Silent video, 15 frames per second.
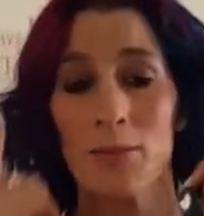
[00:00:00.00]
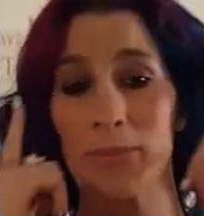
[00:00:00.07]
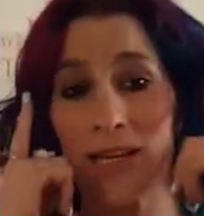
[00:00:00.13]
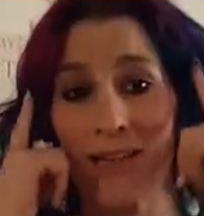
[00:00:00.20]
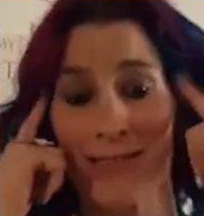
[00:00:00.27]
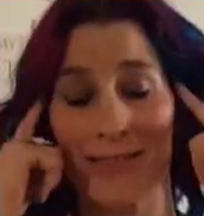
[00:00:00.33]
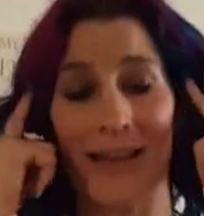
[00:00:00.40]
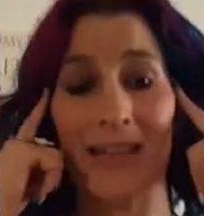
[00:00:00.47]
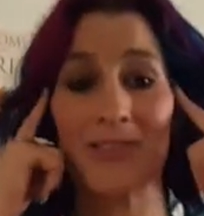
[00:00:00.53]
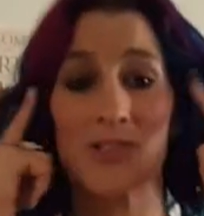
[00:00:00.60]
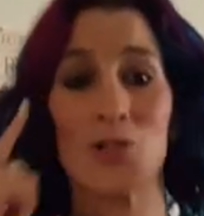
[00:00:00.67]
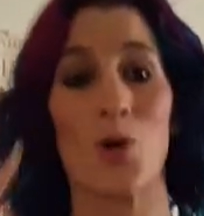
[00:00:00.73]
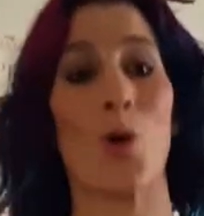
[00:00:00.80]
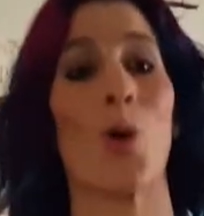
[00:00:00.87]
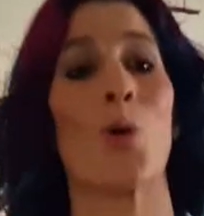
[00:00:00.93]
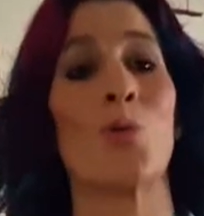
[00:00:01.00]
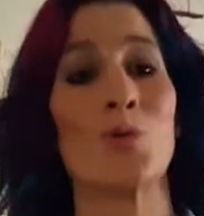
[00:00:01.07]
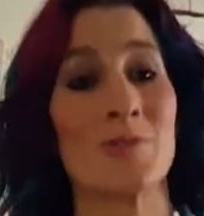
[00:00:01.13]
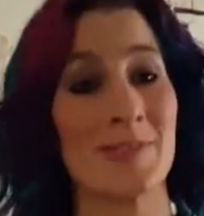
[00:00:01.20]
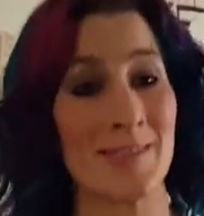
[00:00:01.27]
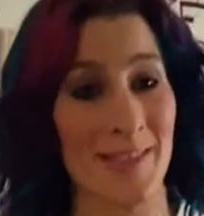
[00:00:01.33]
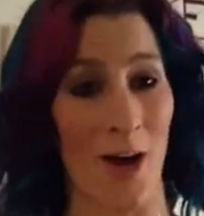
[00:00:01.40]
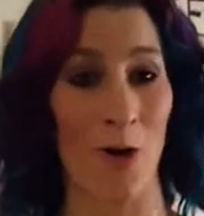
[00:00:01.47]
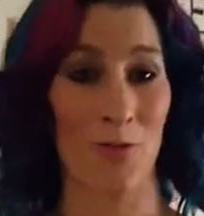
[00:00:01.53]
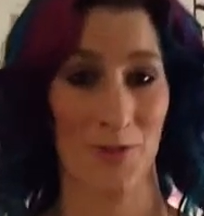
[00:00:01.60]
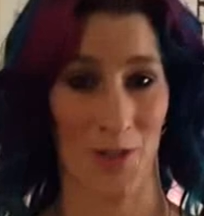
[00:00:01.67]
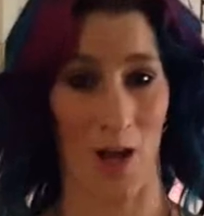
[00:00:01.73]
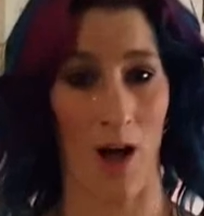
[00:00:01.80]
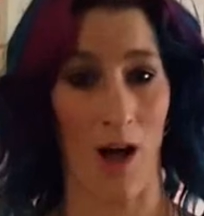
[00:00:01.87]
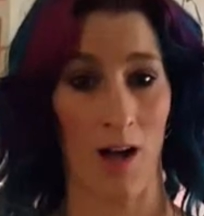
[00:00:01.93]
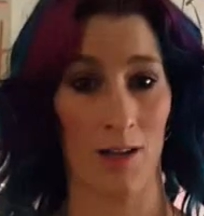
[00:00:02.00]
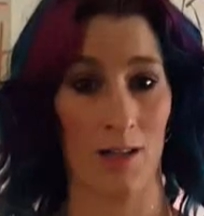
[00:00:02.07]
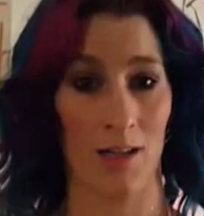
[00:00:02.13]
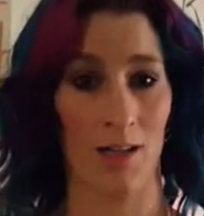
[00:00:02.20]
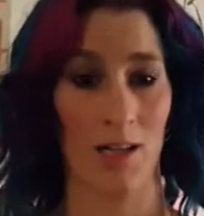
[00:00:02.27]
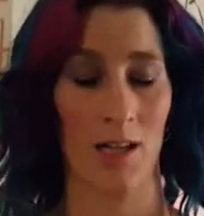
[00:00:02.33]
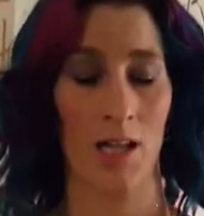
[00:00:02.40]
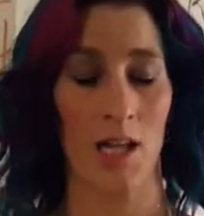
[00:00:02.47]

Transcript: because that's their own self-talk.